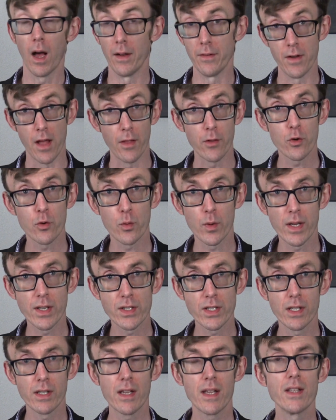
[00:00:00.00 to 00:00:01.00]
Another
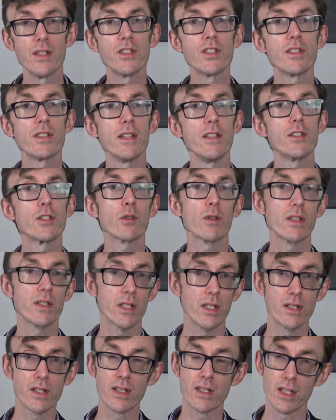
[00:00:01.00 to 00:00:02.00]
reason is sensory
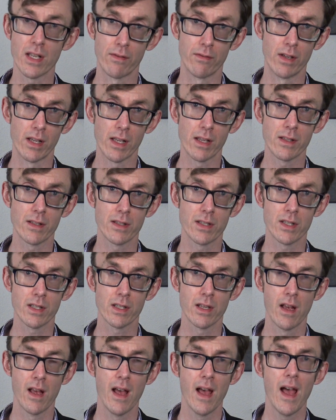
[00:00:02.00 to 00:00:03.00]

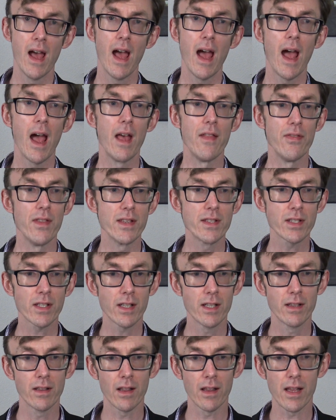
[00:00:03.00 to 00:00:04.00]
sensitivities, and this
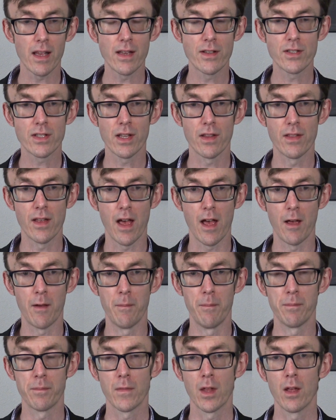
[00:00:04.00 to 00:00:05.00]
can lead to
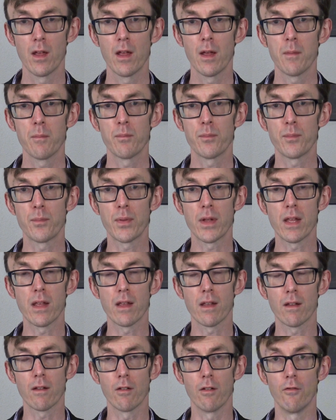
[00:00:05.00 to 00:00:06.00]
them
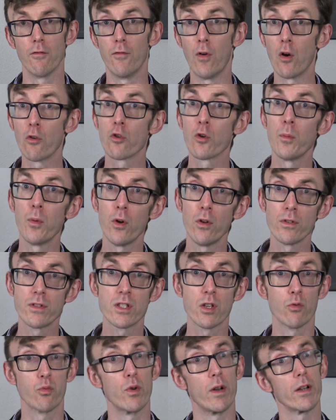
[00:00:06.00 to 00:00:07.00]
being vulnerable
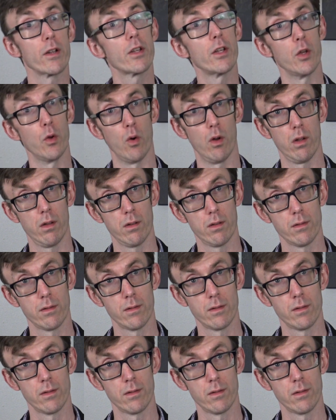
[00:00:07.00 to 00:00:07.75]
to ridicule.